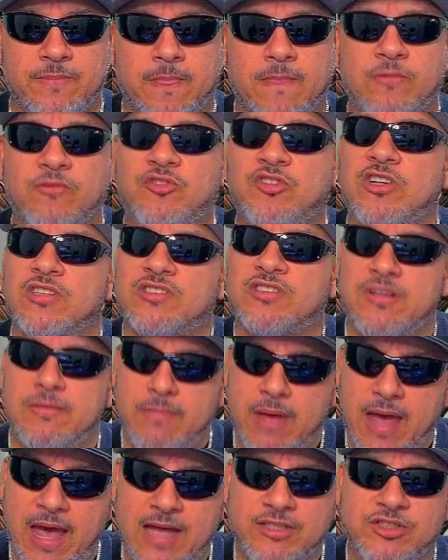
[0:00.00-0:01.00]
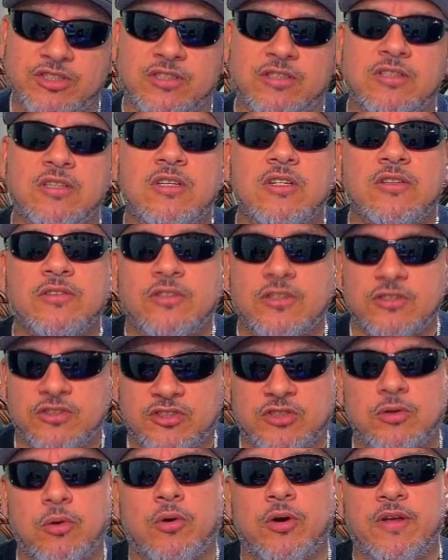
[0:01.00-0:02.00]
Just imagine the
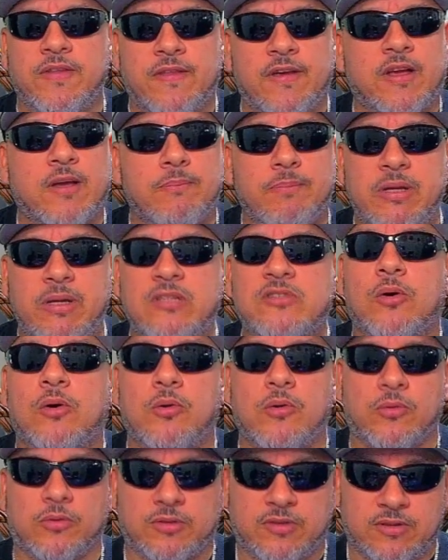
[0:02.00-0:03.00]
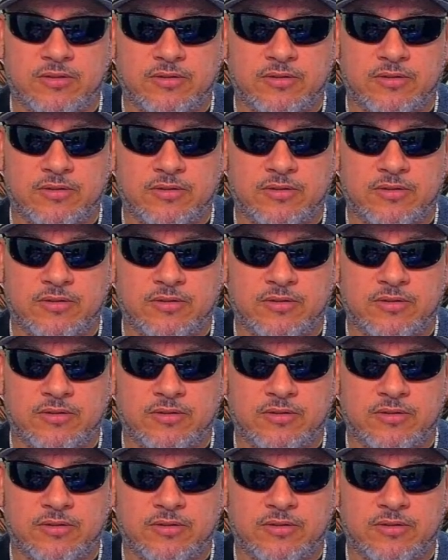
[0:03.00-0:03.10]
story that could be told.